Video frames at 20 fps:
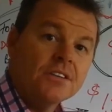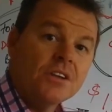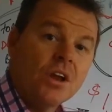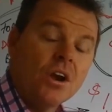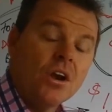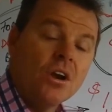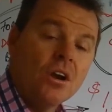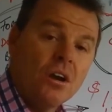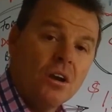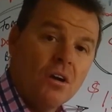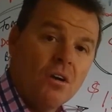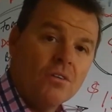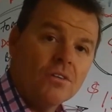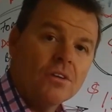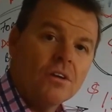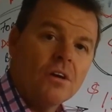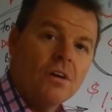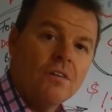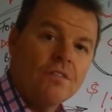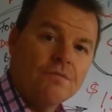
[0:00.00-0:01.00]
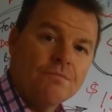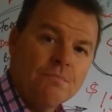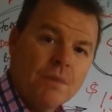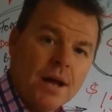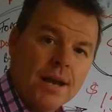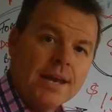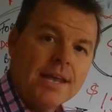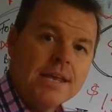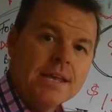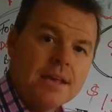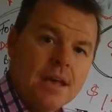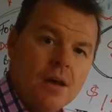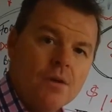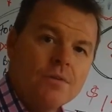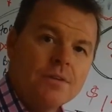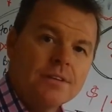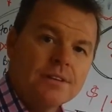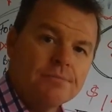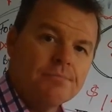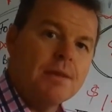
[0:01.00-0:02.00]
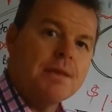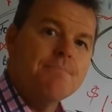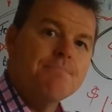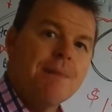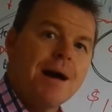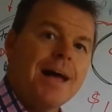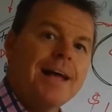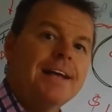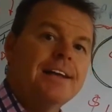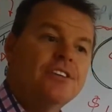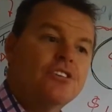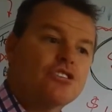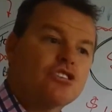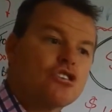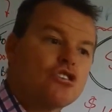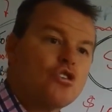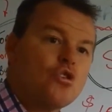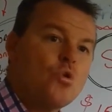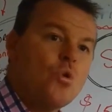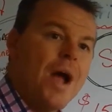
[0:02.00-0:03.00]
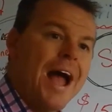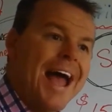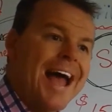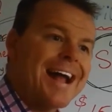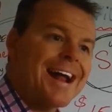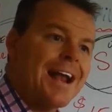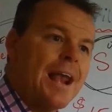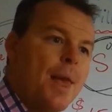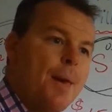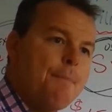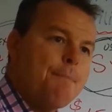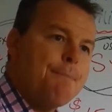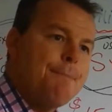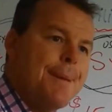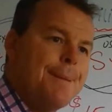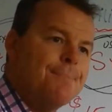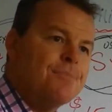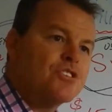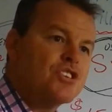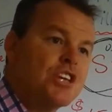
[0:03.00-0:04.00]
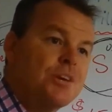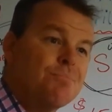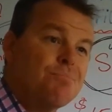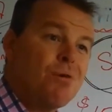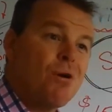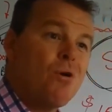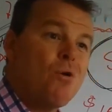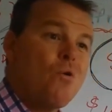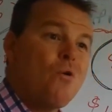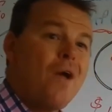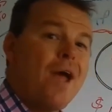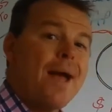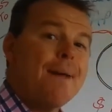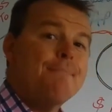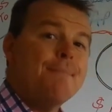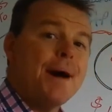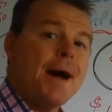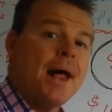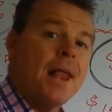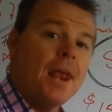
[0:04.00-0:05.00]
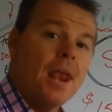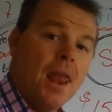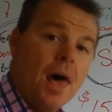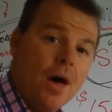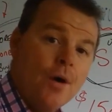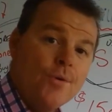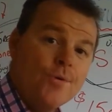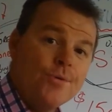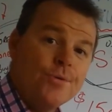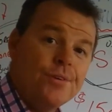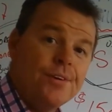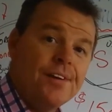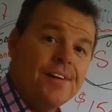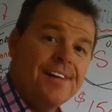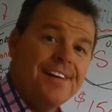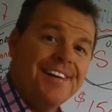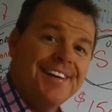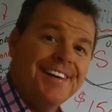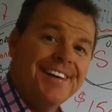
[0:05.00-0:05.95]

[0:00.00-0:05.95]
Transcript: There's a lot of money going to be made through our club membership program alone.